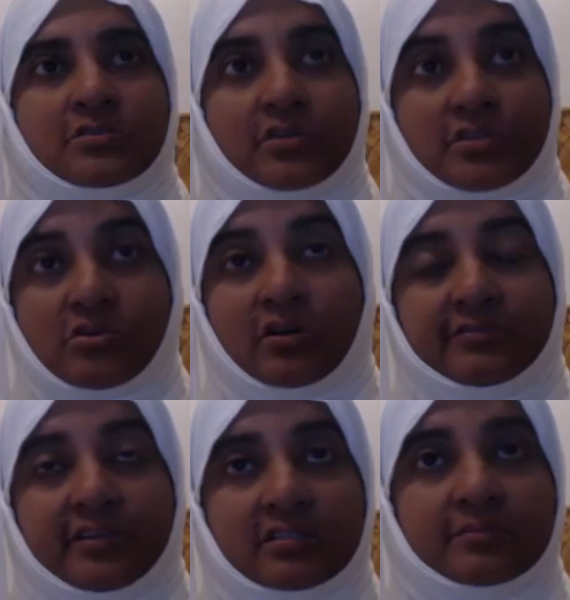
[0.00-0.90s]
So it's
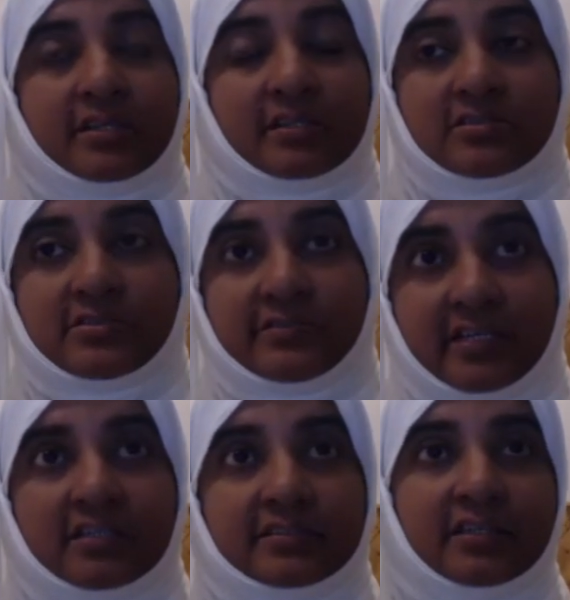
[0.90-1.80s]
called Fundamentals of
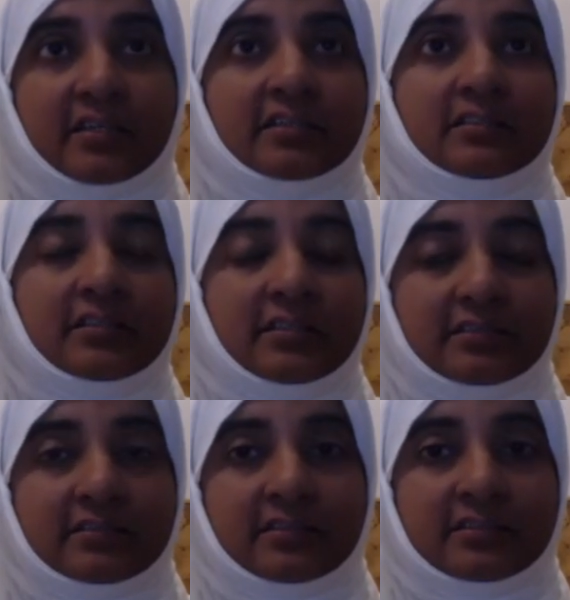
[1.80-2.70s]
Ihsan,
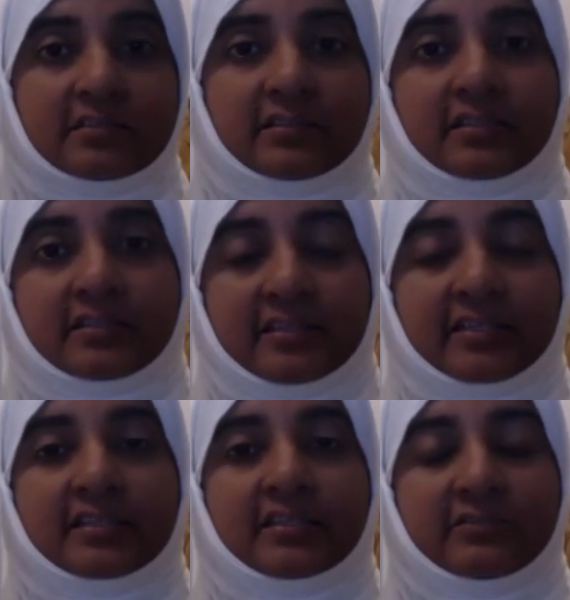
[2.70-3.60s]
and it will
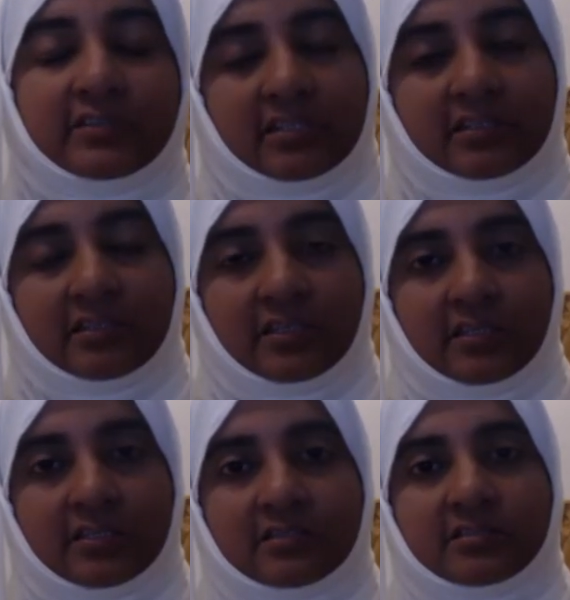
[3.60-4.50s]
really will
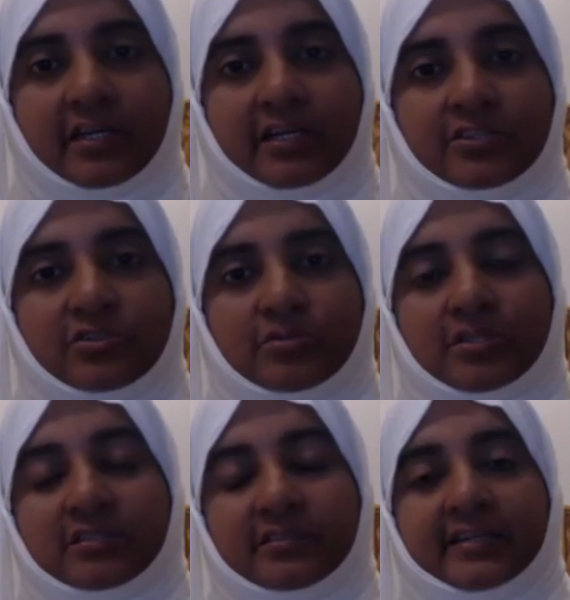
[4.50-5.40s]
try to
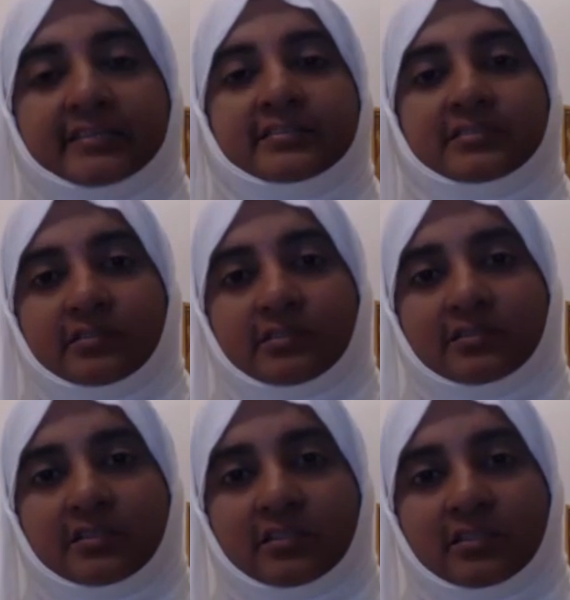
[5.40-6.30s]
address
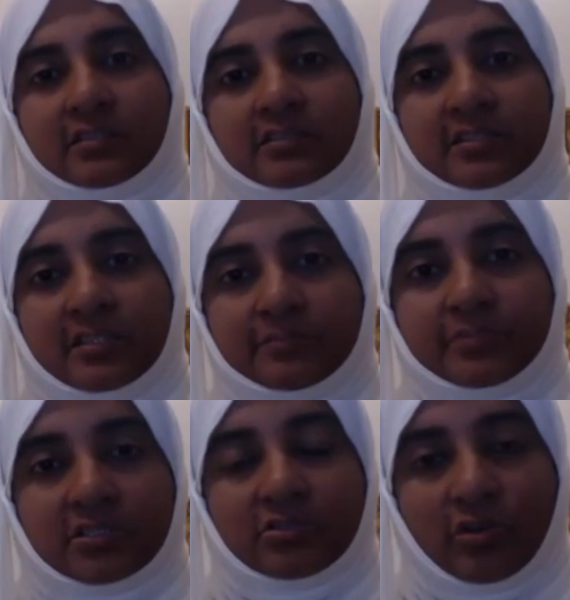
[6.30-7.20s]
the
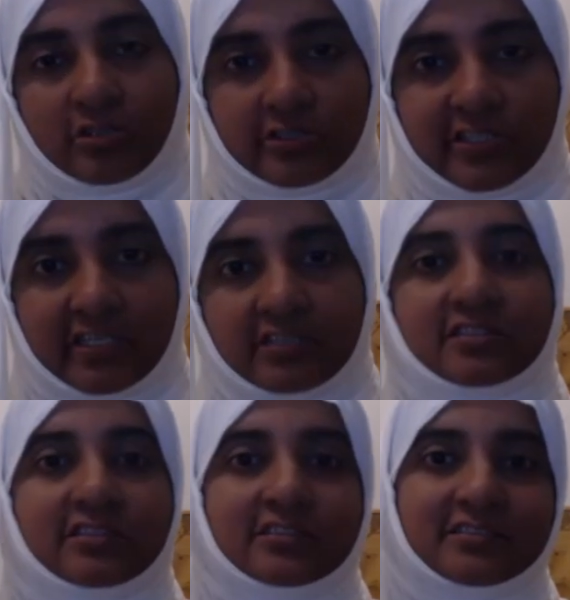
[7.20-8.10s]
deeper
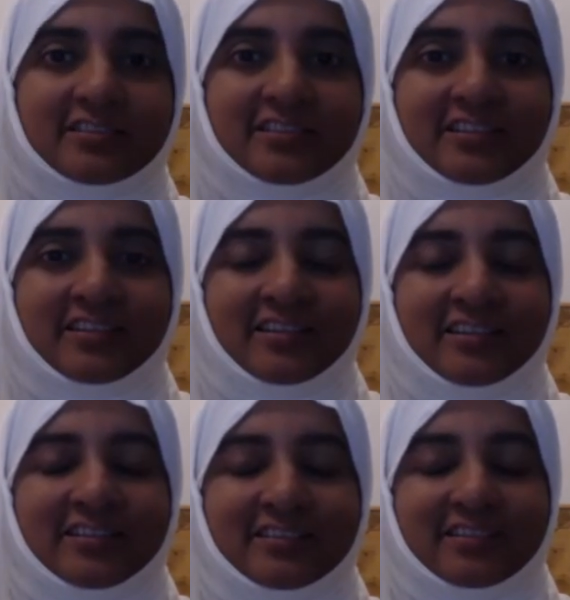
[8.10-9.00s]
connotations,
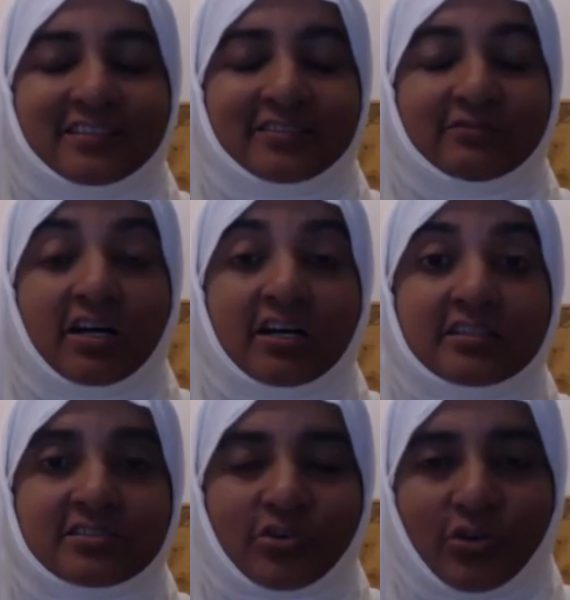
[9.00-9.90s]
the
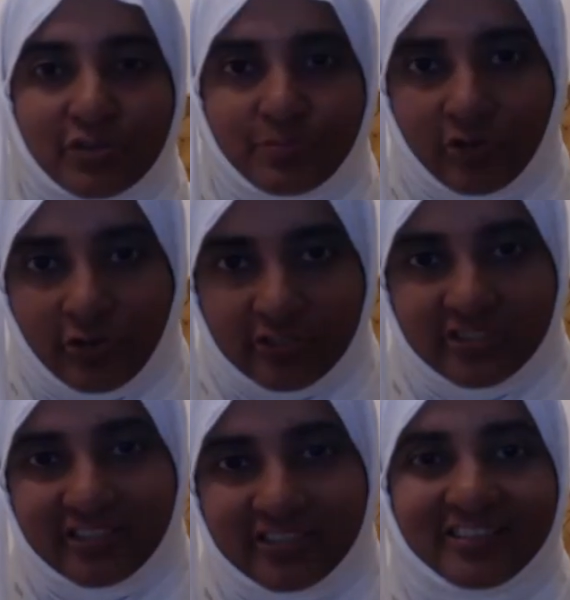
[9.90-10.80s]
vast
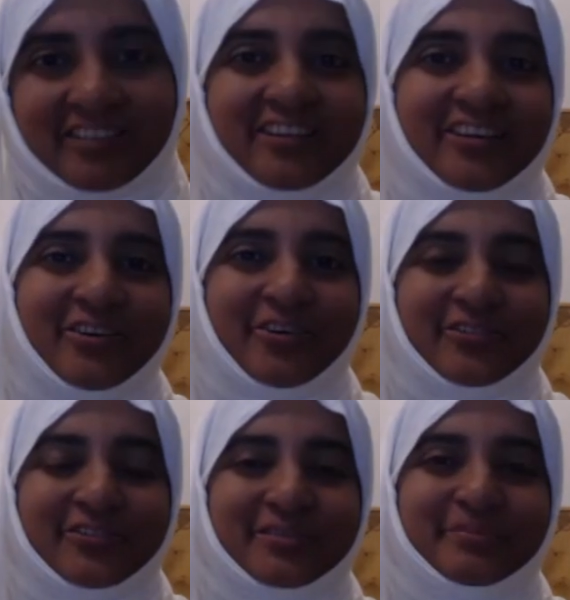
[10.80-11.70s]
cosmology
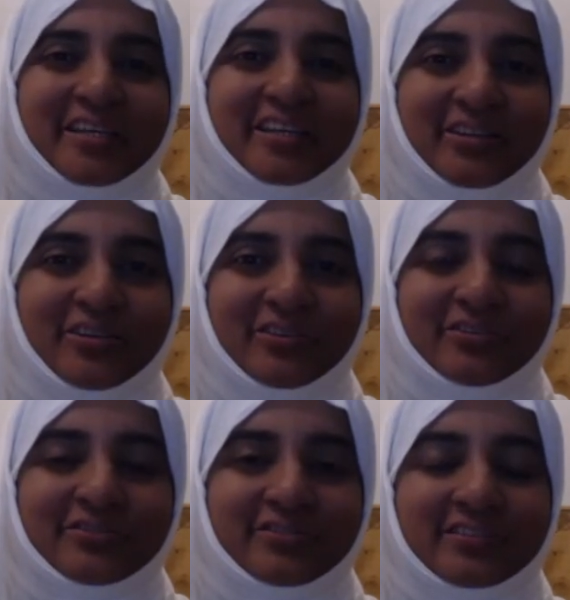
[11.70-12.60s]
of the meaning
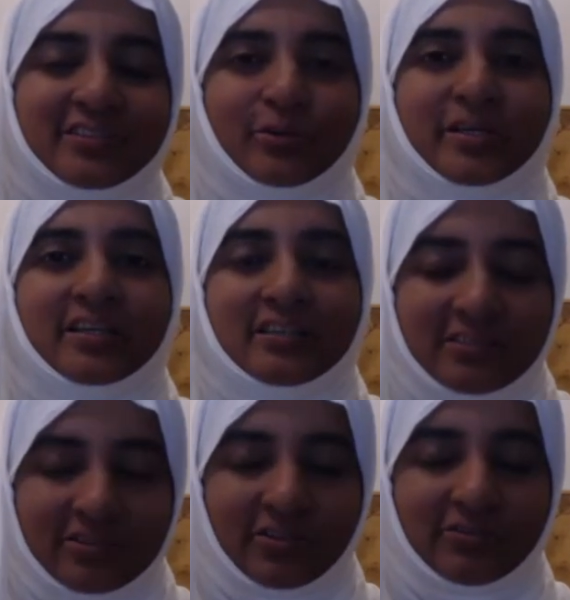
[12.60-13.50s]
of
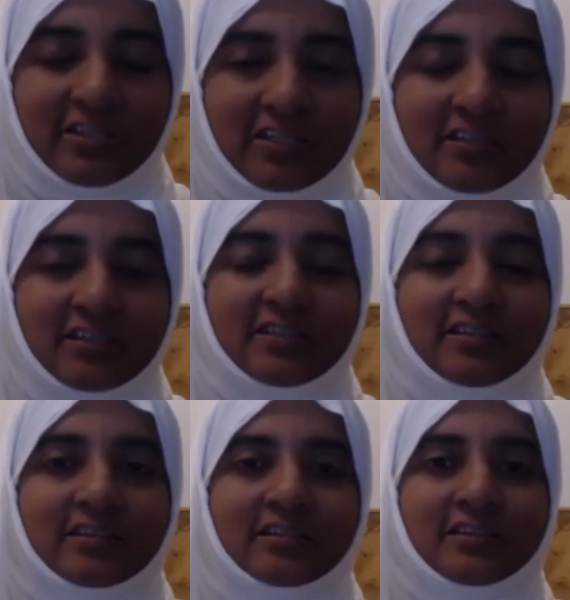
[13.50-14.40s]
Tawheed, of La
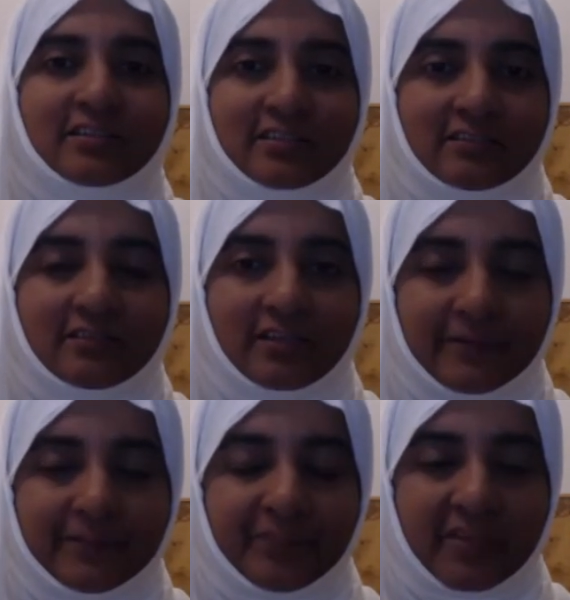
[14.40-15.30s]
ilaha illallah.